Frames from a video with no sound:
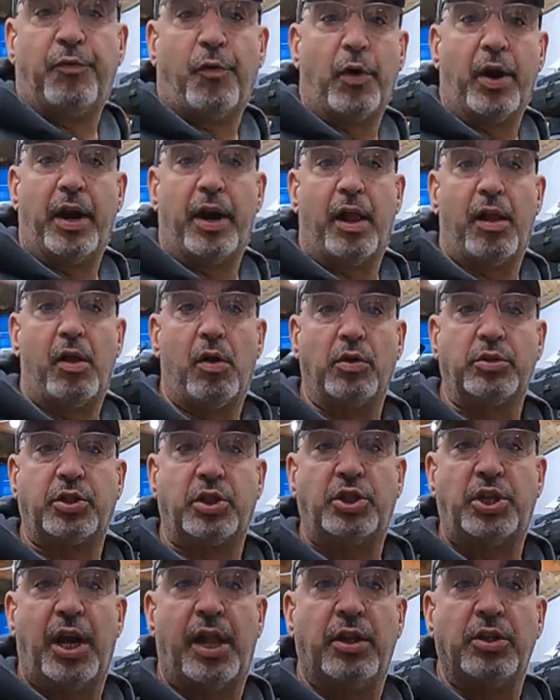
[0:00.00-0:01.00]
the $40
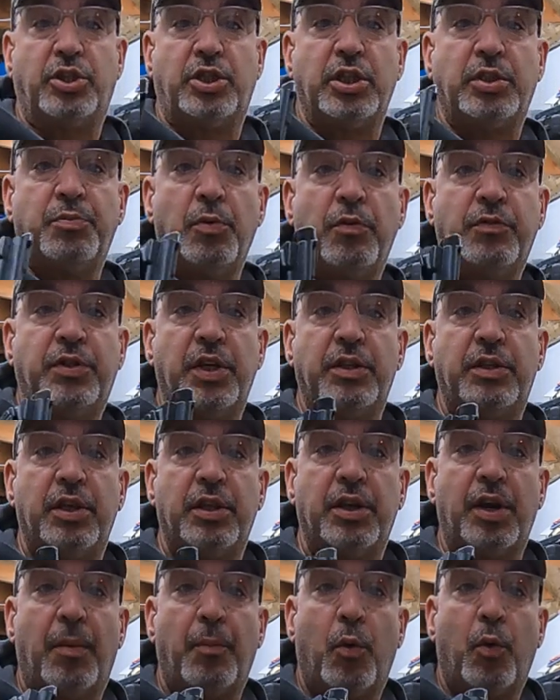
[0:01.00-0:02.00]
holster challenge just moves
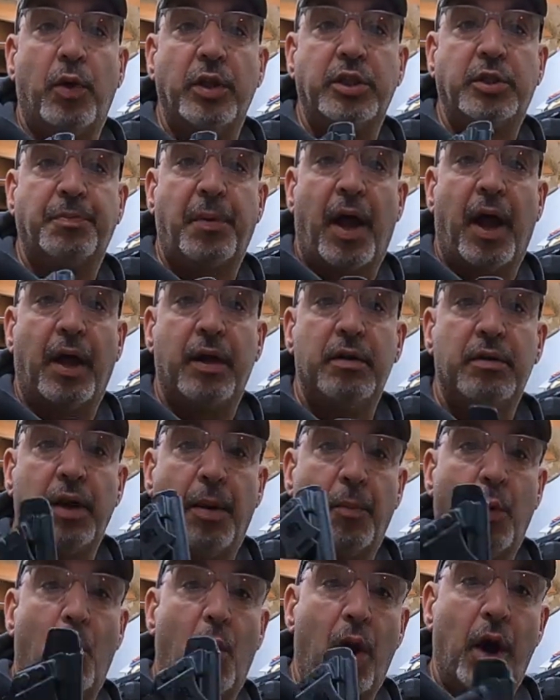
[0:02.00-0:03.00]
into the #1 spot.
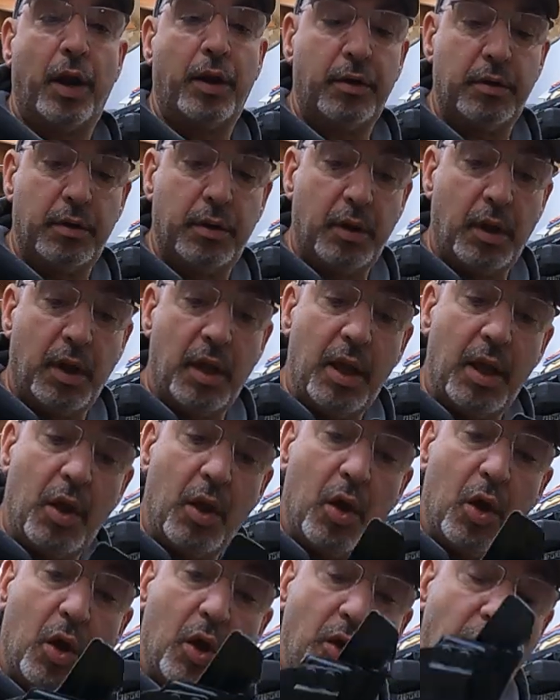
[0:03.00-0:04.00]
Number one
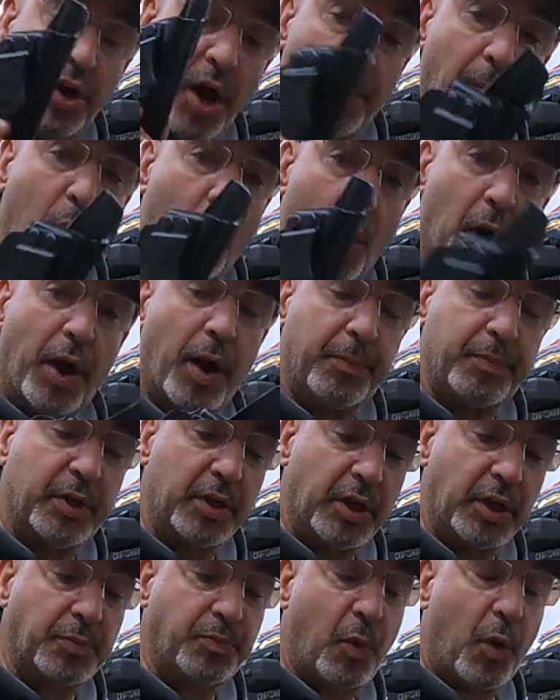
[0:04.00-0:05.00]
up
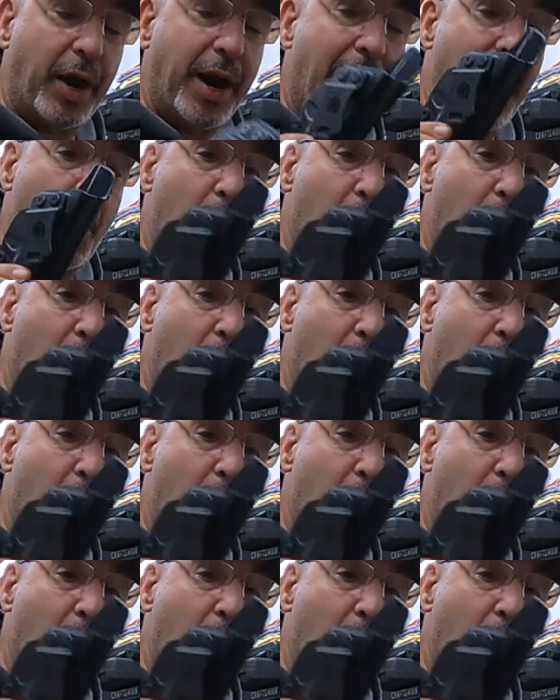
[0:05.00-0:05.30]
to this point.